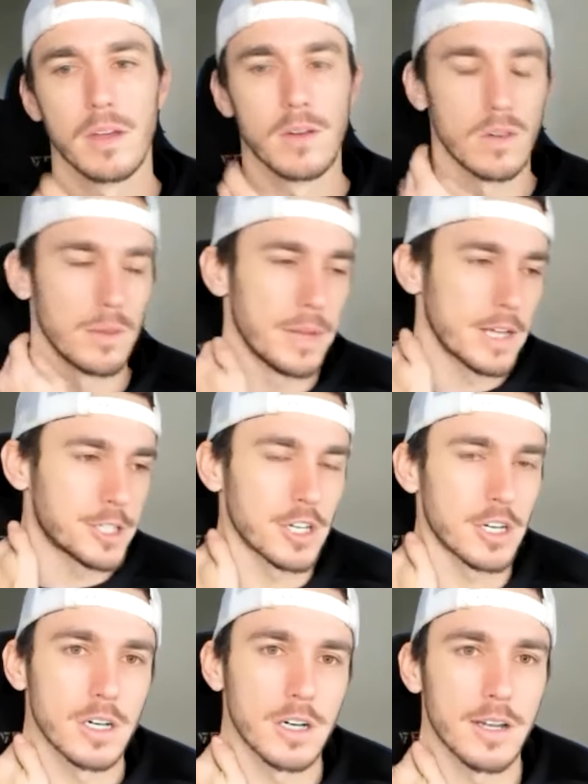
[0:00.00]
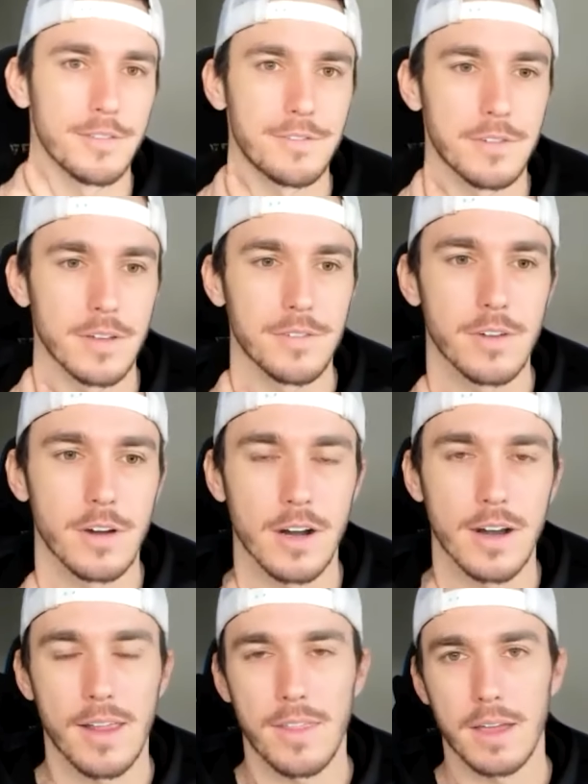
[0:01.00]
Well, I'm not sure if if you've heard
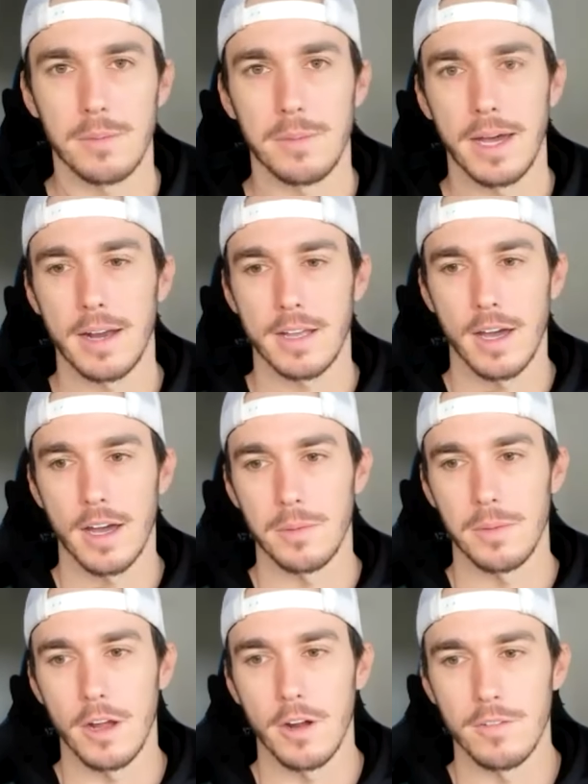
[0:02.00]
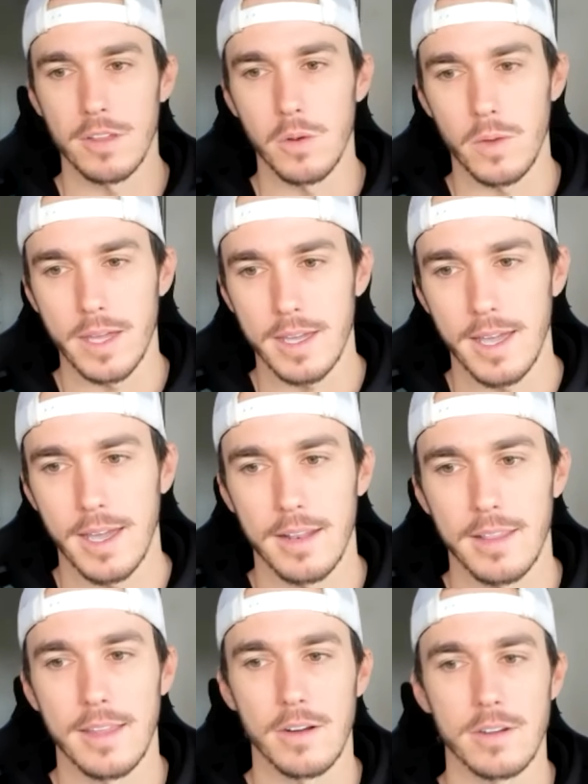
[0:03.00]
anything about it, Gunnar, but over the
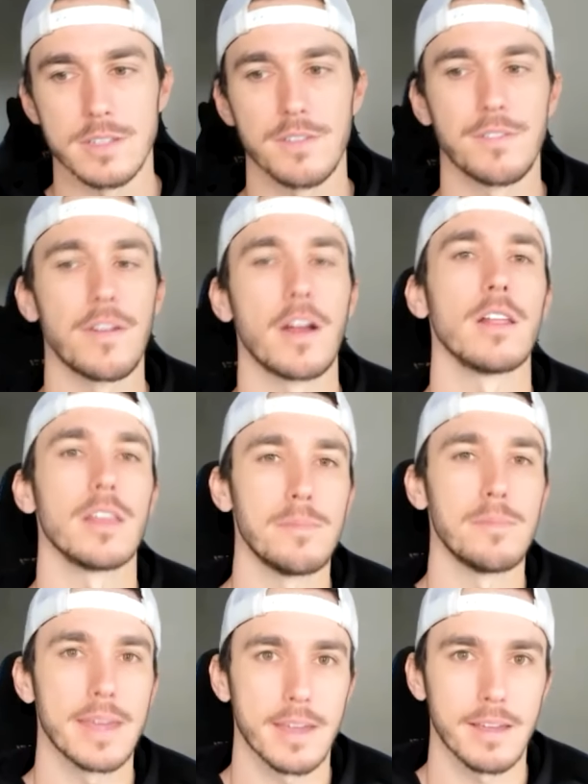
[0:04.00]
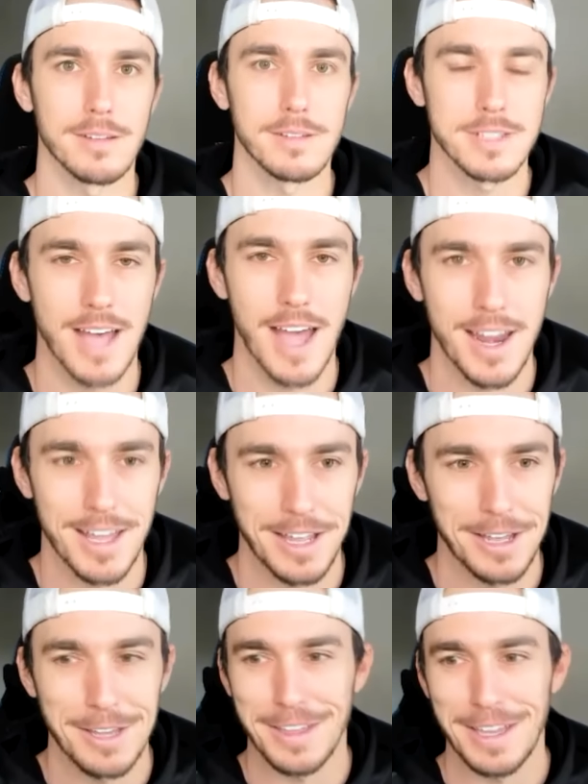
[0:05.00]
weekend there was a fairly big signing
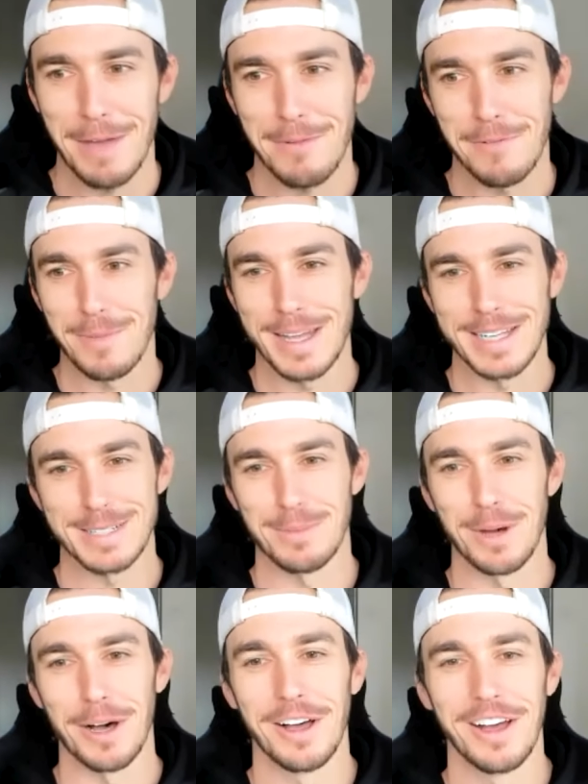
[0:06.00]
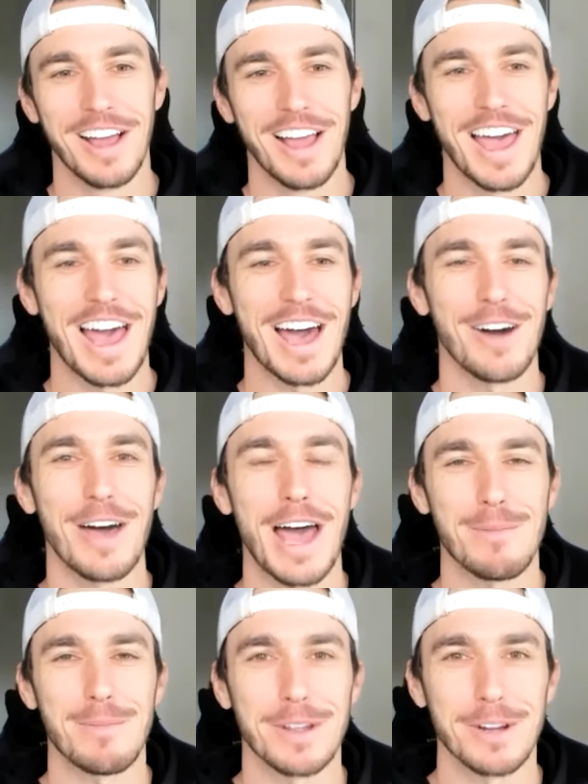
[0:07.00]
in the game of baseball. How
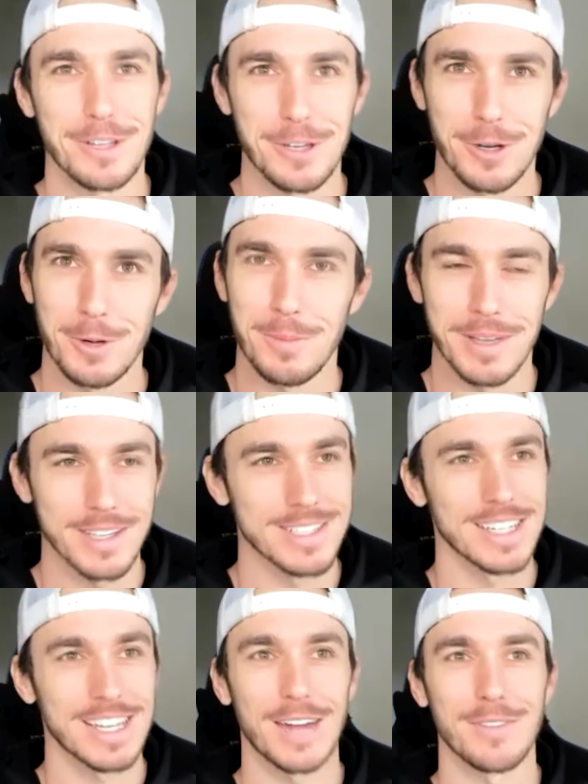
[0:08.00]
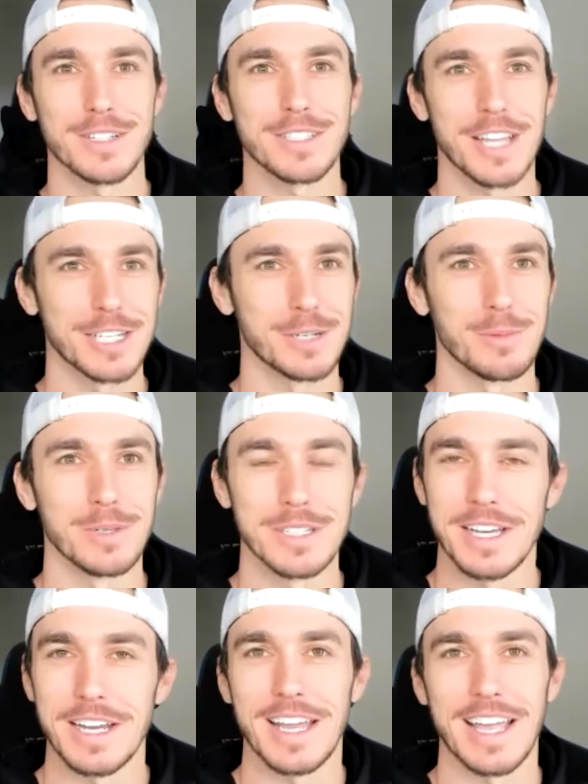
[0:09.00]
happy are you? Because the conversation was
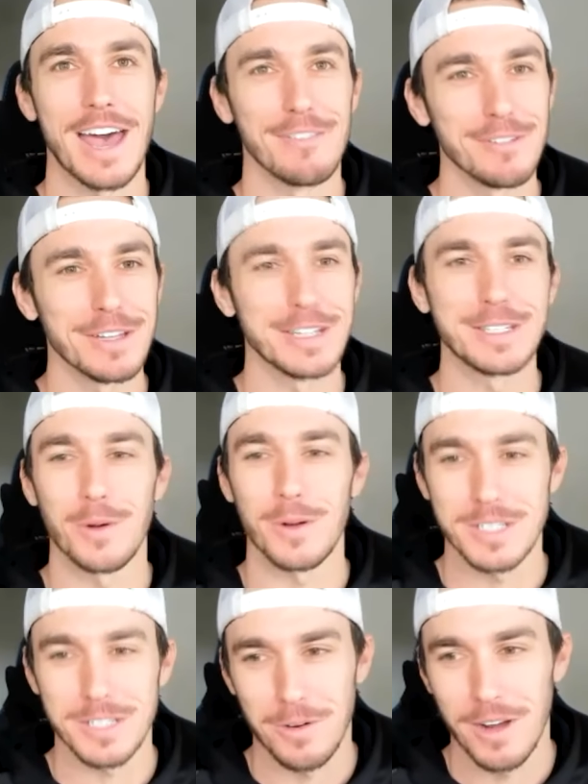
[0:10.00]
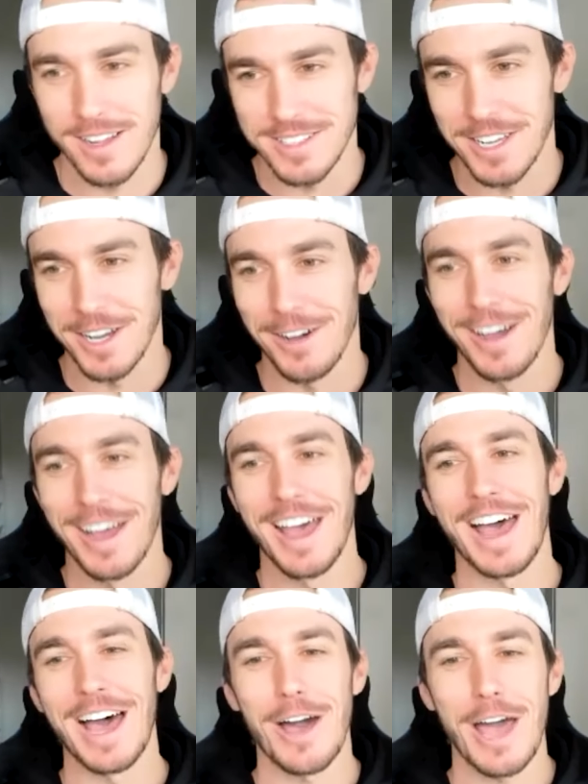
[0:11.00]
leaning heavily towards Toronto.
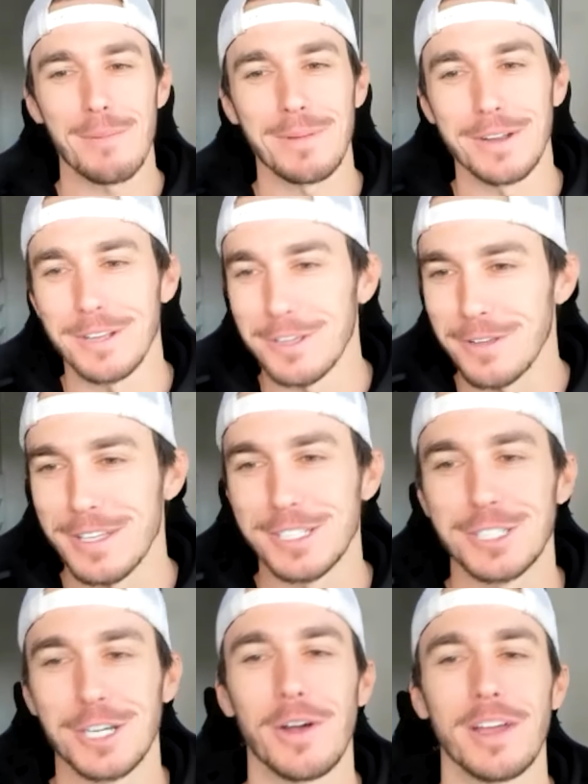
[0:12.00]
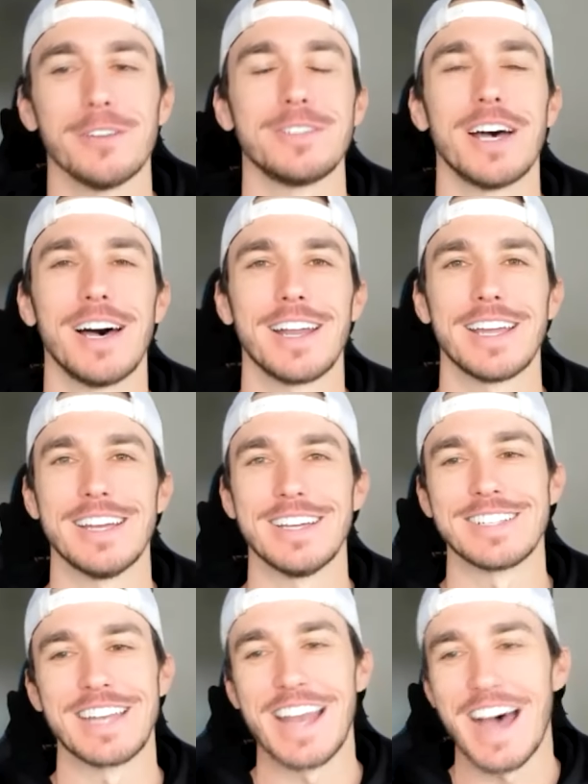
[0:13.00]
How happy are you that Shohei Ohtani
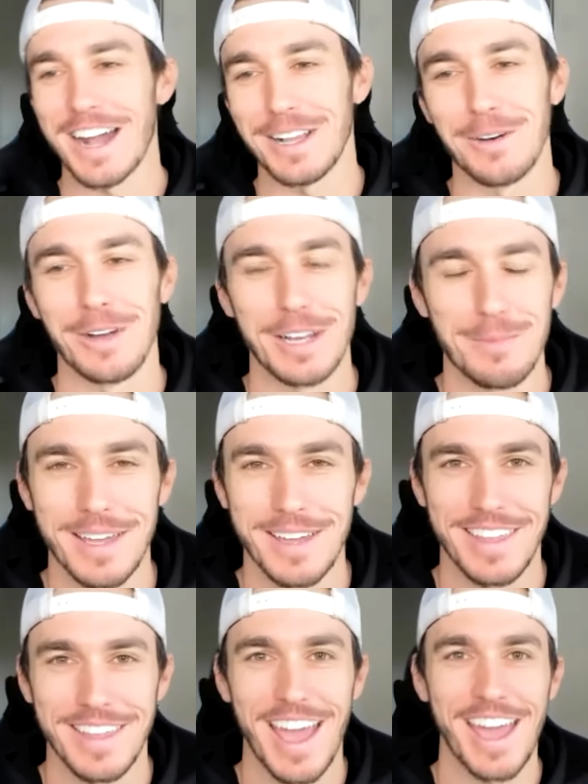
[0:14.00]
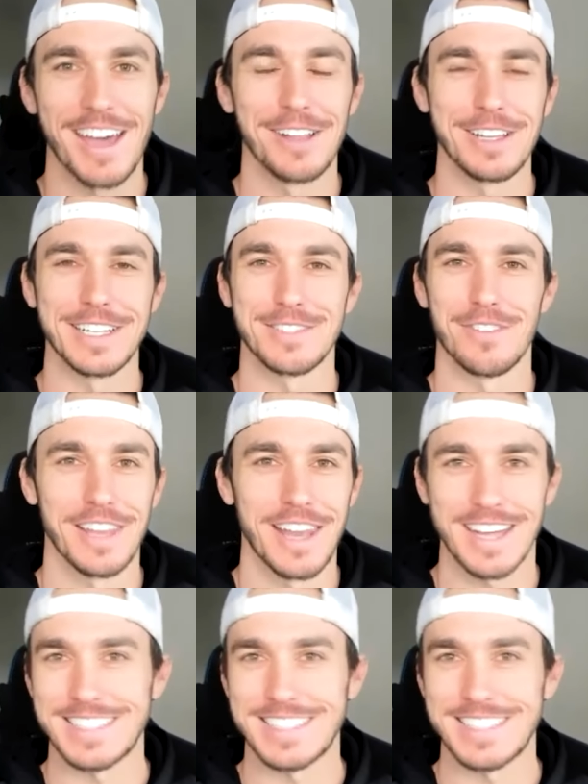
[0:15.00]
is not going to be in the AL East for the next